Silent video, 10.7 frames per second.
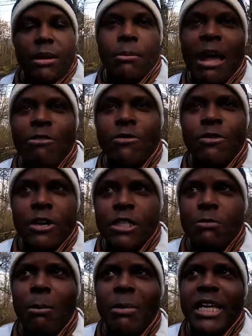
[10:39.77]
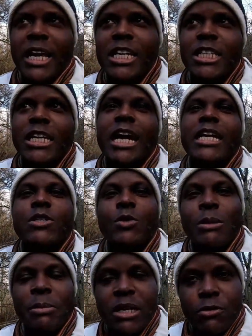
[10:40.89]
my first publication, and it
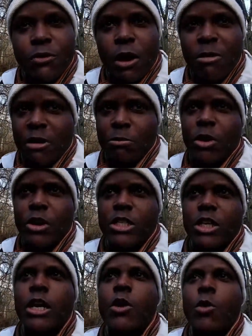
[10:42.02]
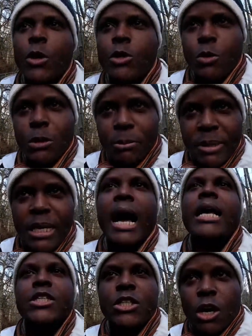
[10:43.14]
will be in the form of a poetry, which will be
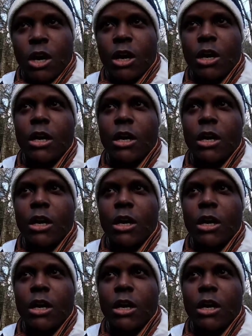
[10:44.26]
a song,